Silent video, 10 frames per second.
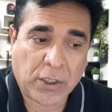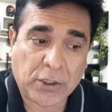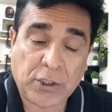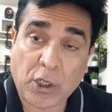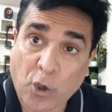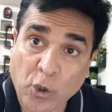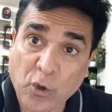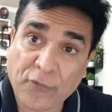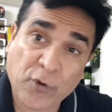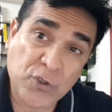The Lord
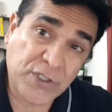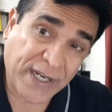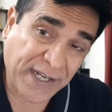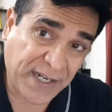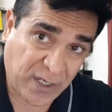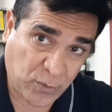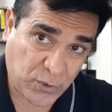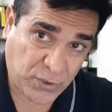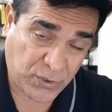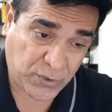of your 2nd
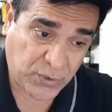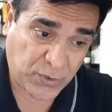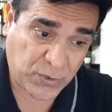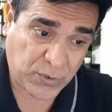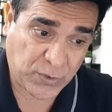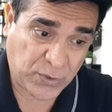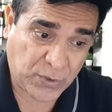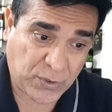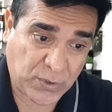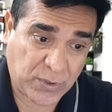house,
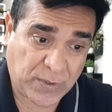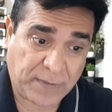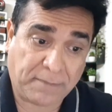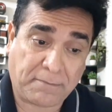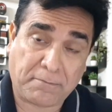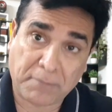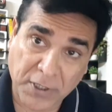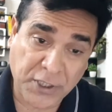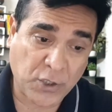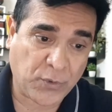
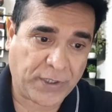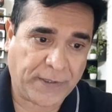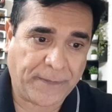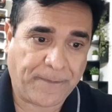Mercury,